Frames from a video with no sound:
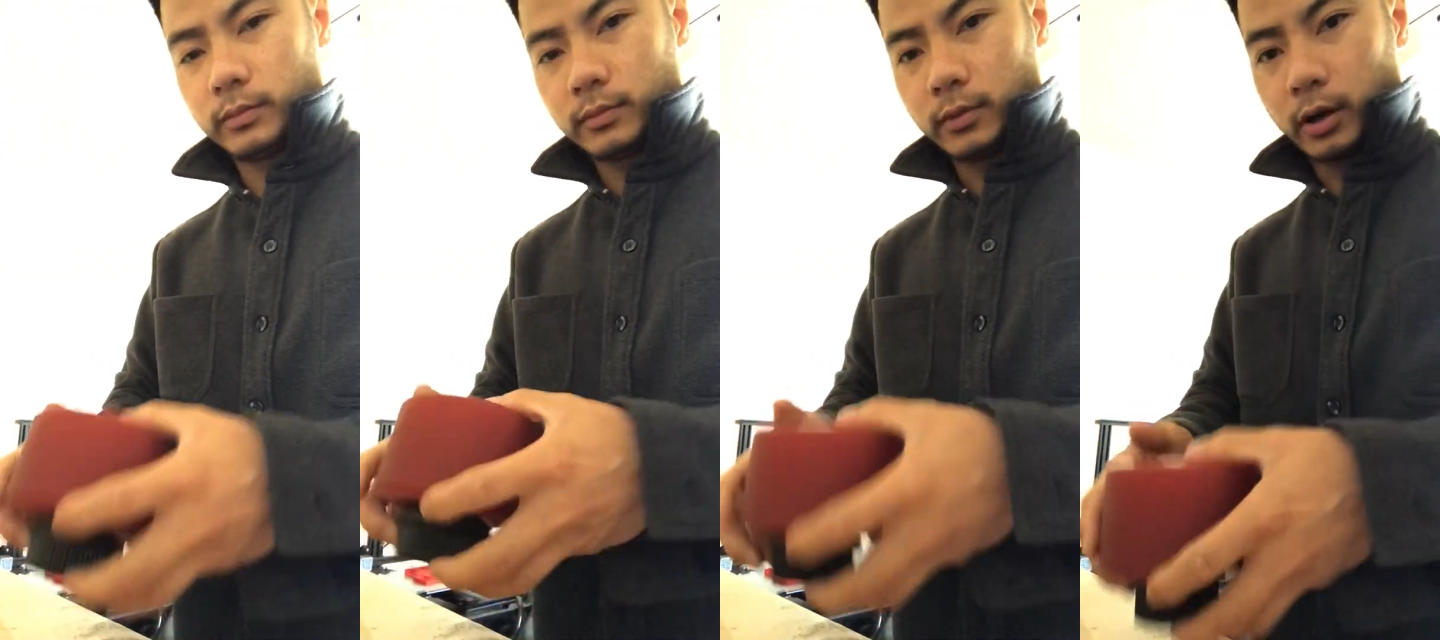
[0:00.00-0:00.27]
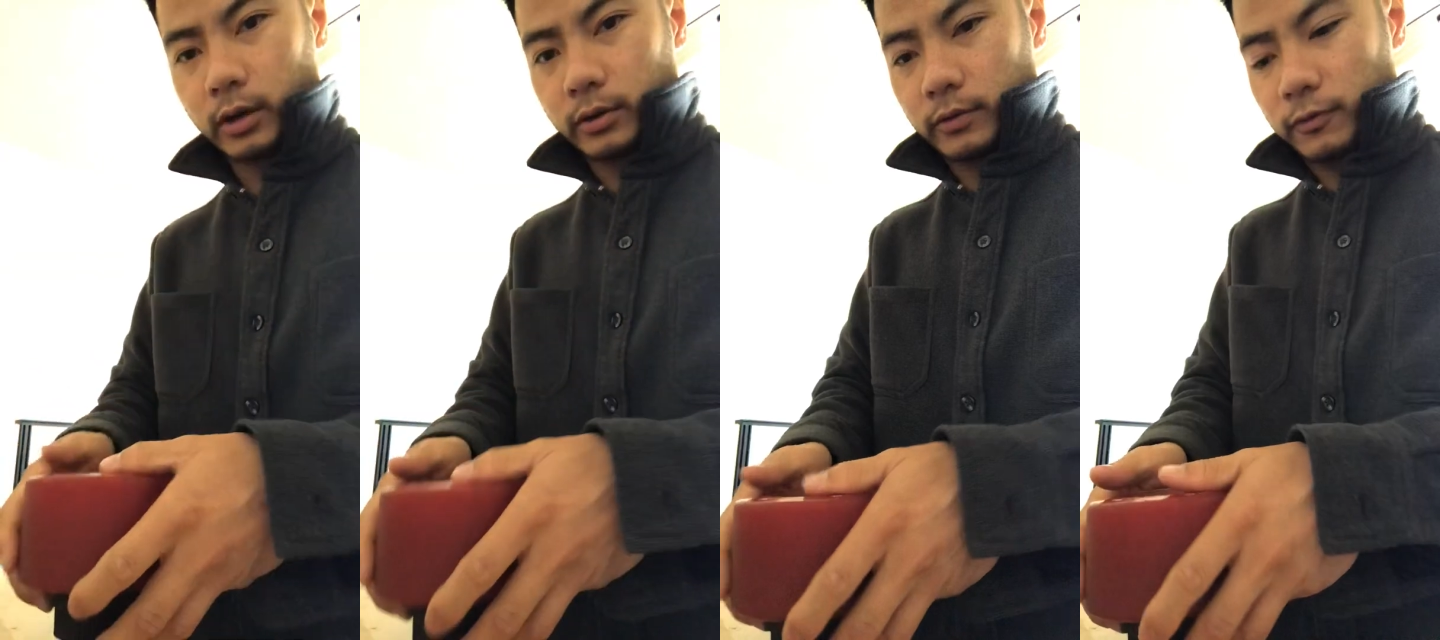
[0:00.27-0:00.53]

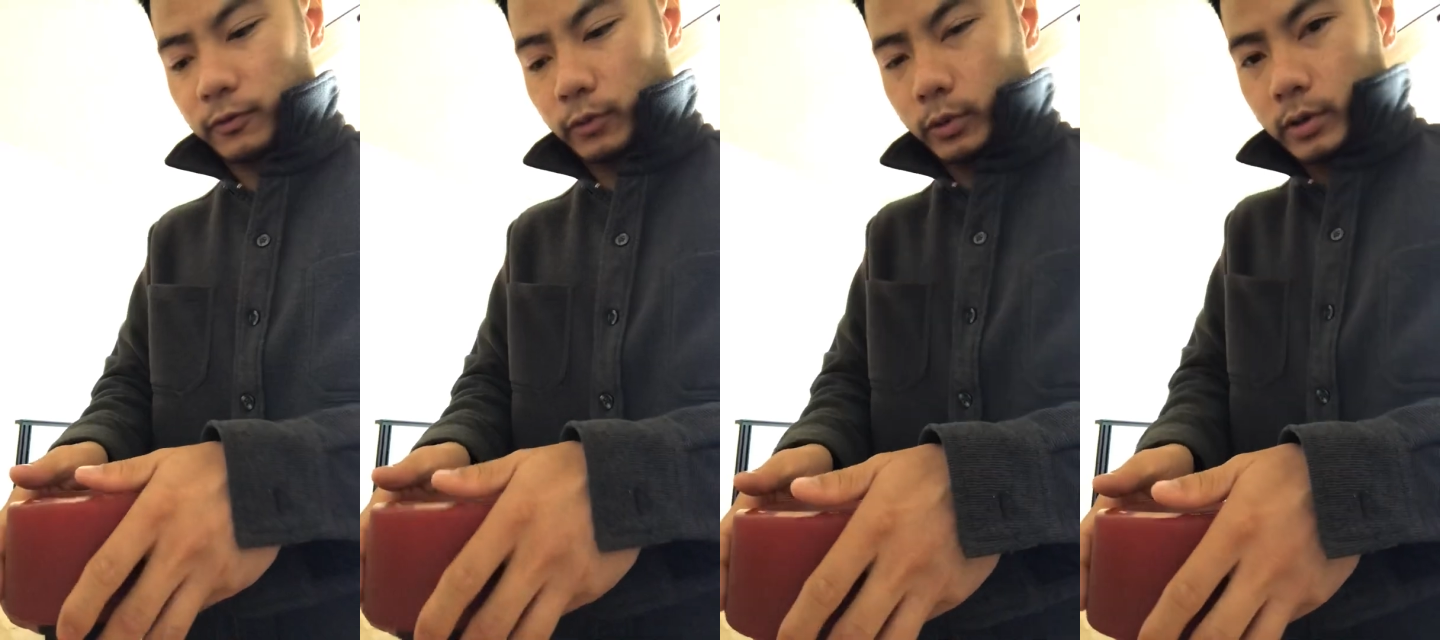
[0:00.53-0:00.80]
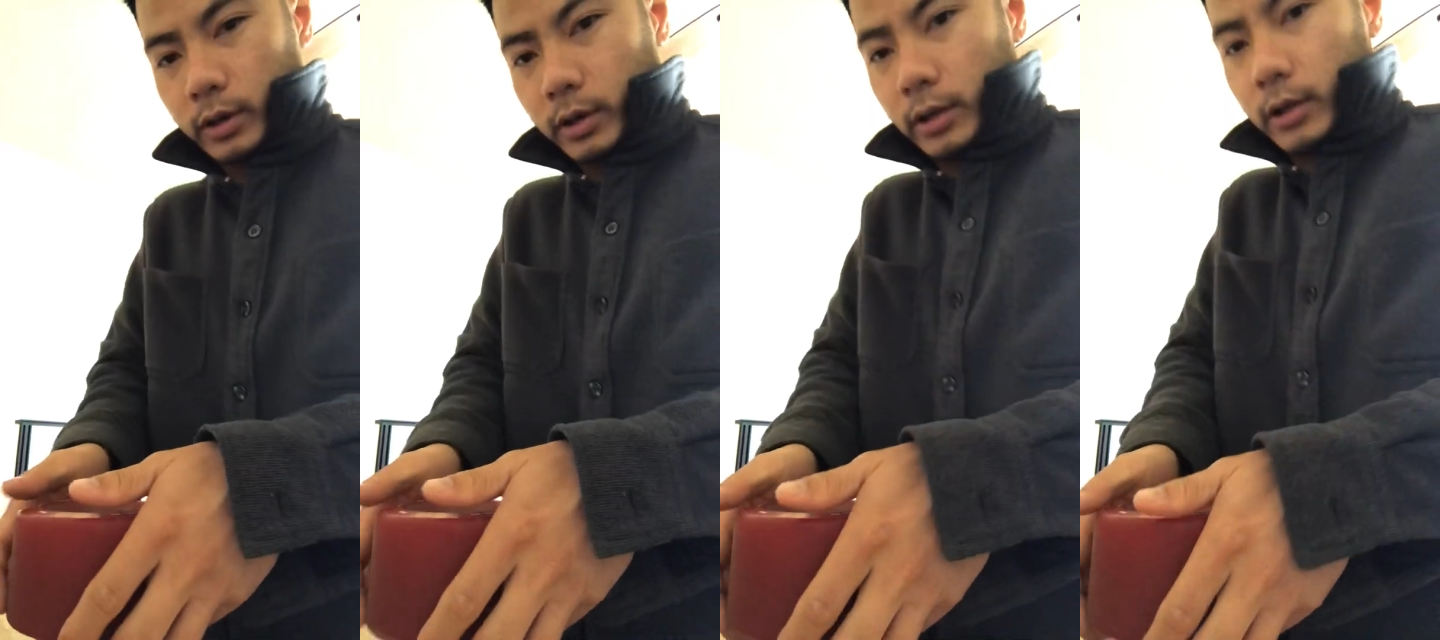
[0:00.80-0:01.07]
on the
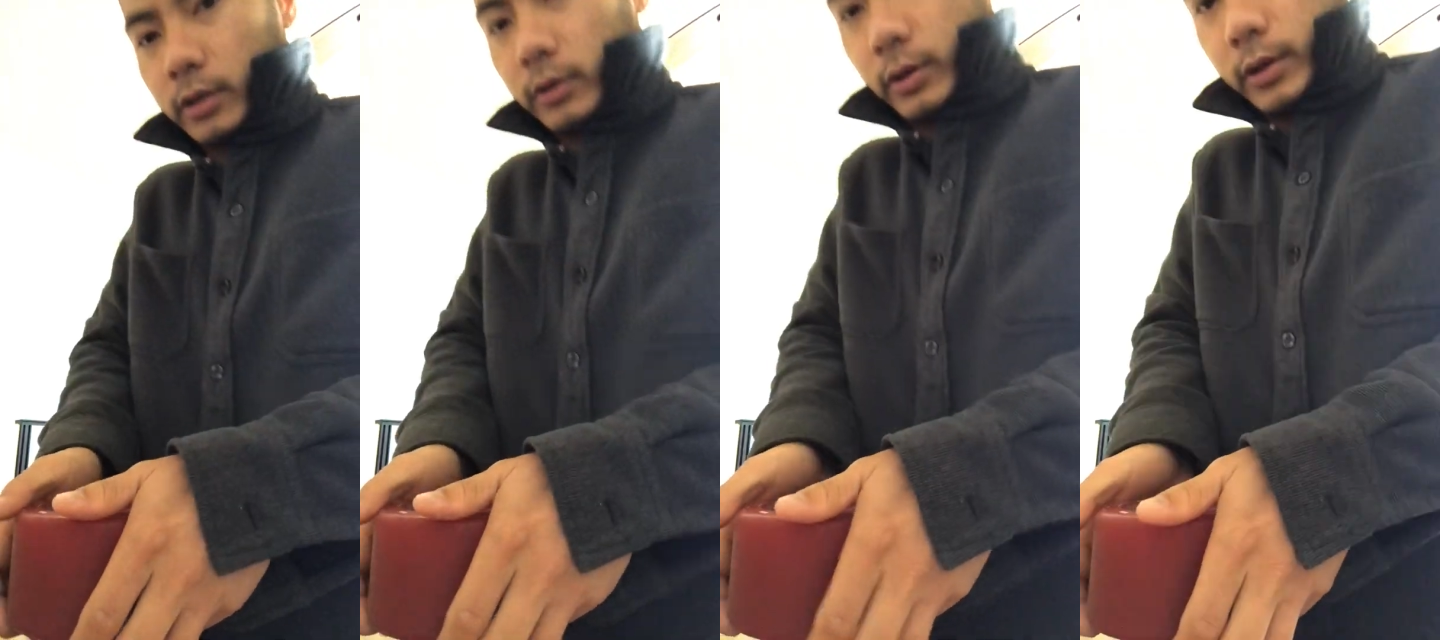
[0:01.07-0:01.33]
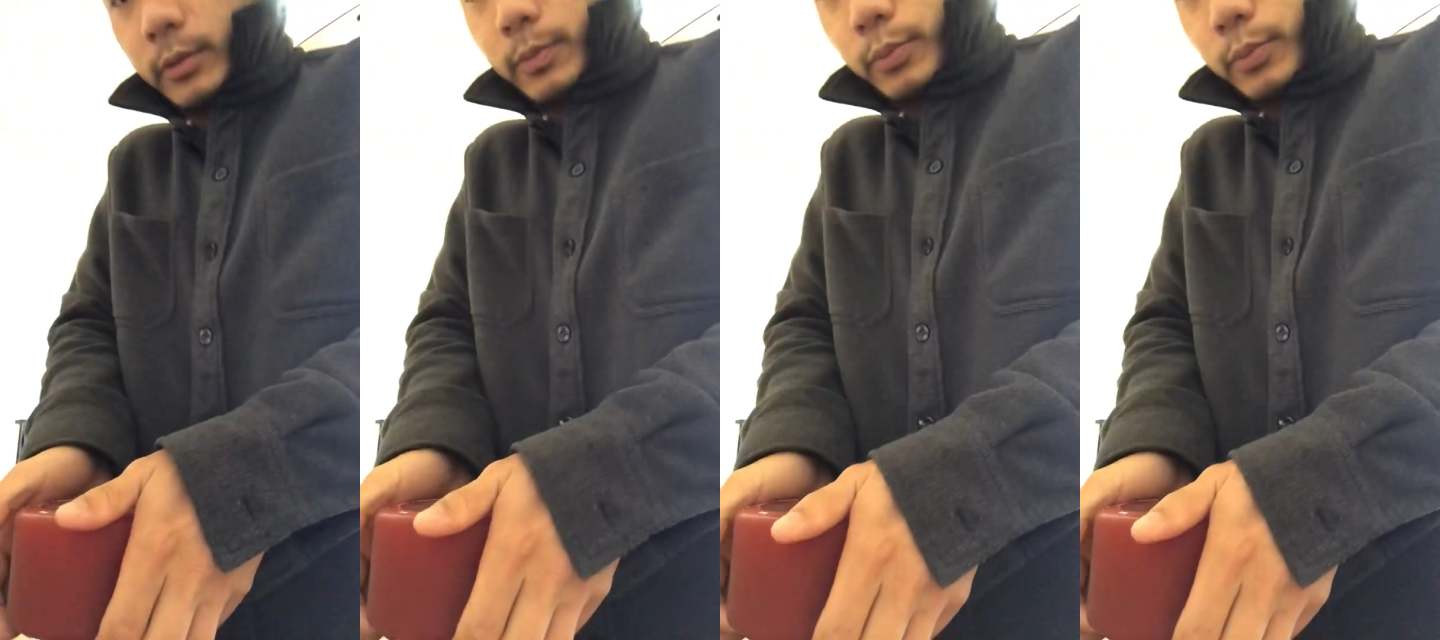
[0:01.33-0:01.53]
floor and then like